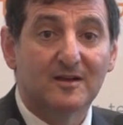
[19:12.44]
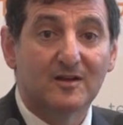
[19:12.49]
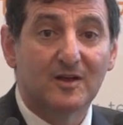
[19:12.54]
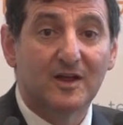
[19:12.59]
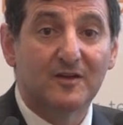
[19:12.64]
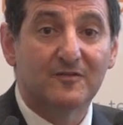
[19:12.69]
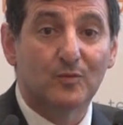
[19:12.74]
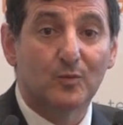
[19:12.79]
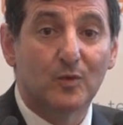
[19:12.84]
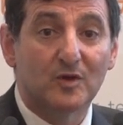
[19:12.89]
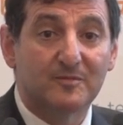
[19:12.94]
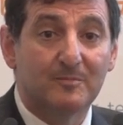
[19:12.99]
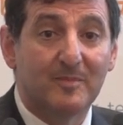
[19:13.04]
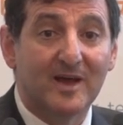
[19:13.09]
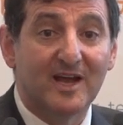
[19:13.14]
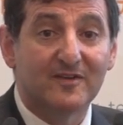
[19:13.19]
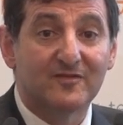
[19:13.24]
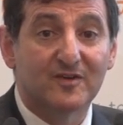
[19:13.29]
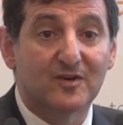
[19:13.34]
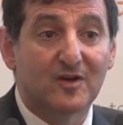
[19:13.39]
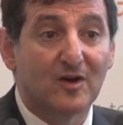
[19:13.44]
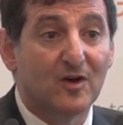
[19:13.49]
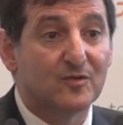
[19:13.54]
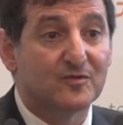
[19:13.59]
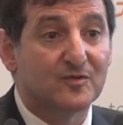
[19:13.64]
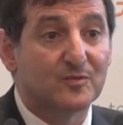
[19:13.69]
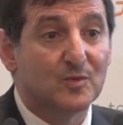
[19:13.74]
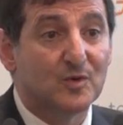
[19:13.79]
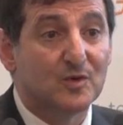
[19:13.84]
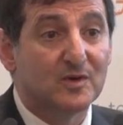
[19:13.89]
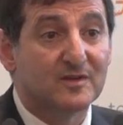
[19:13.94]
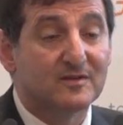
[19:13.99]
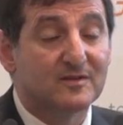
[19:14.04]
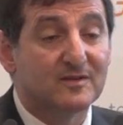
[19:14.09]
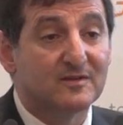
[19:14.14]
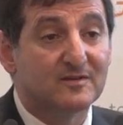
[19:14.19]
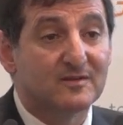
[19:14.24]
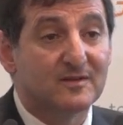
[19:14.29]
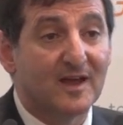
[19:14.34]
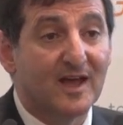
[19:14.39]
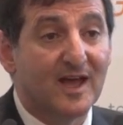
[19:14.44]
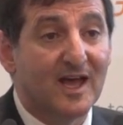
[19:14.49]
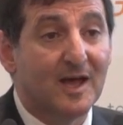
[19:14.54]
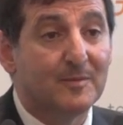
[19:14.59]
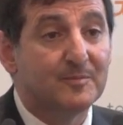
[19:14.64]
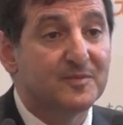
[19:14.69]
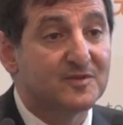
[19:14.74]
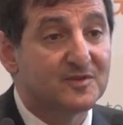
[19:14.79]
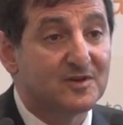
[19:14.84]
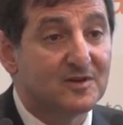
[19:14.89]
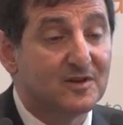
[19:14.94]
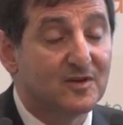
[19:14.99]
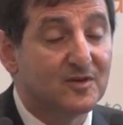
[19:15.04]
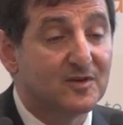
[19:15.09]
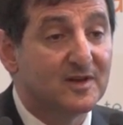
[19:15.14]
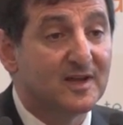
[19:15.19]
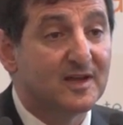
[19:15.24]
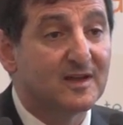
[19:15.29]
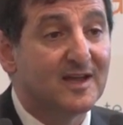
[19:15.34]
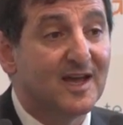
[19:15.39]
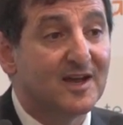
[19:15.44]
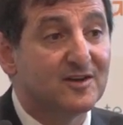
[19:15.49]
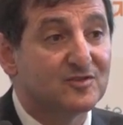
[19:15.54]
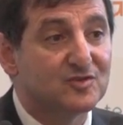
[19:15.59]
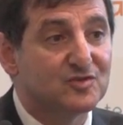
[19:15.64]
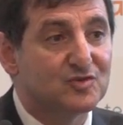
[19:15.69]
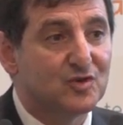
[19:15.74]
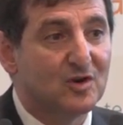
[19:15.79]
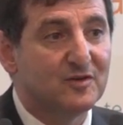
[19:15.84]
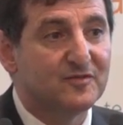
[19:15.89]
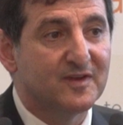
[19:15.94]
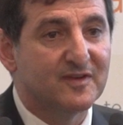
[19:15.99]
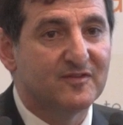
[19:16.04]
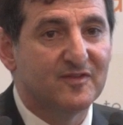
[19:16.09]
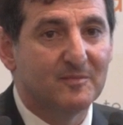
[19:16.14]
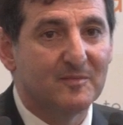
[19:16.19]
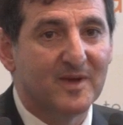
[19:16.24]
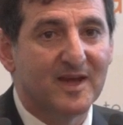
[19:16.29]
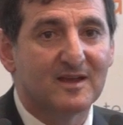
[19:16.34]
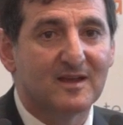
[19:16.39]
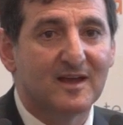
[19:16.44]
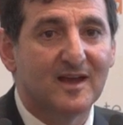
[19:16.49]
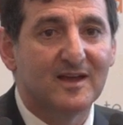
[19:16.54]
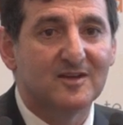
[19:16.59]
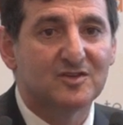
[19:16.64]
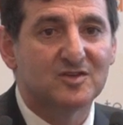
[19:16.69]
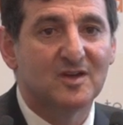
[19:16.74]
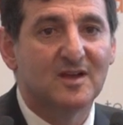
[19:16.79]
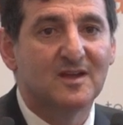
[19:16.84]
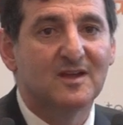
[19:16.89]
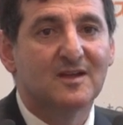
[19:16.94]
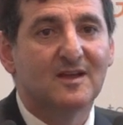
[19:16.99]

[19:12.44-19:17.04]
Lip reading: If what's bad for Coles and Woolies is absolutely catastrophic for Metcash,